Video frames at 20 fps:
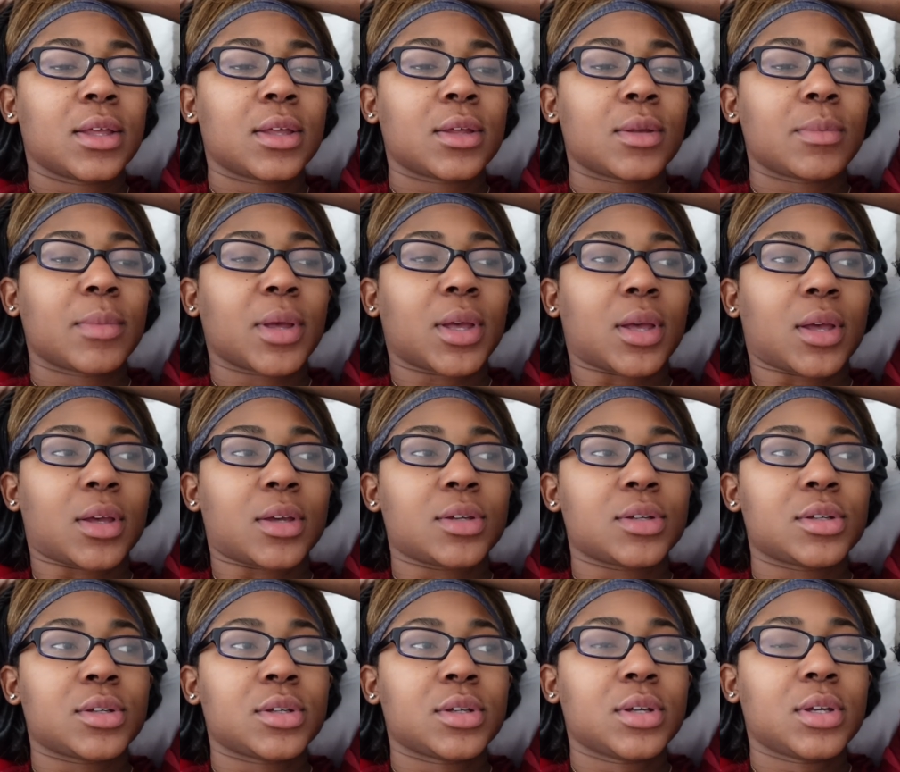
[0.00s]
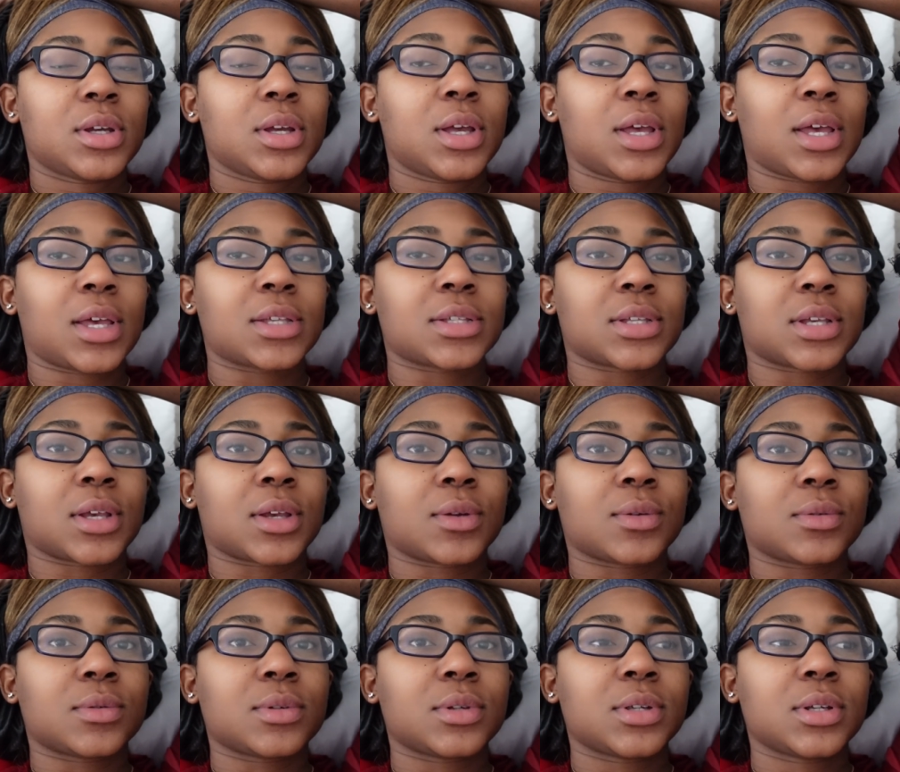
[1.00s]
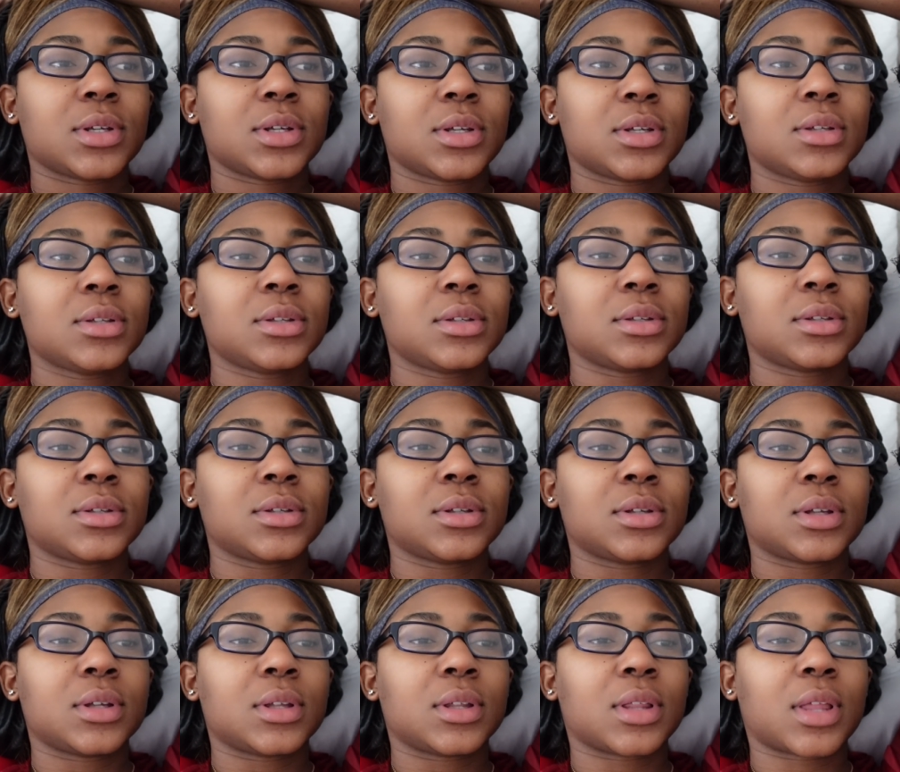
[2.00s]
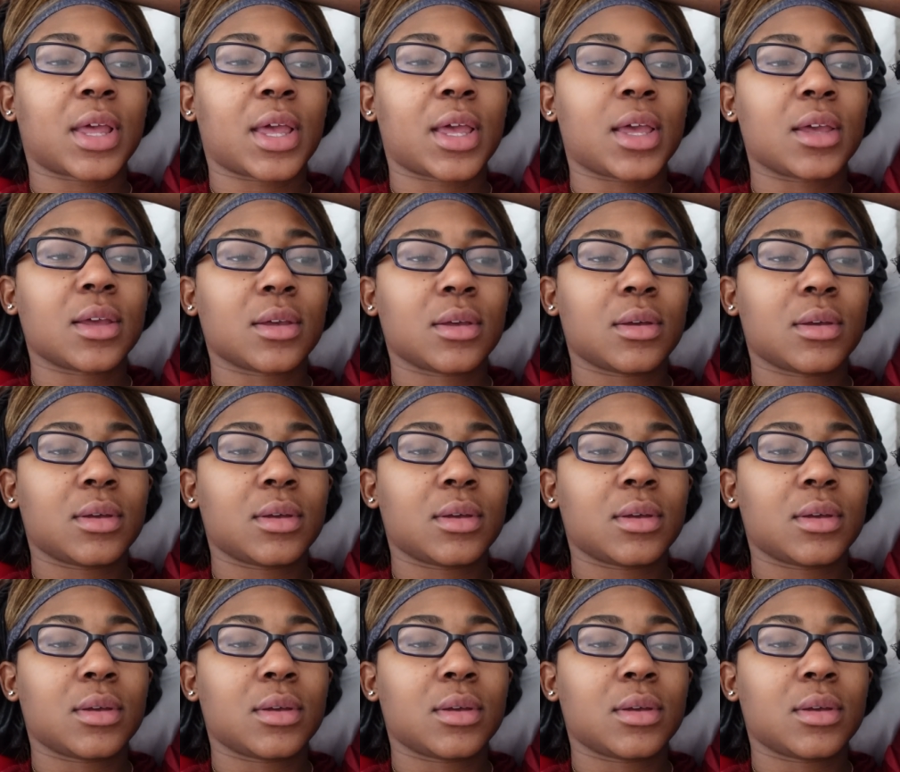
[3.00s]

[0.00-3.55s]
oh my gosh, I sound like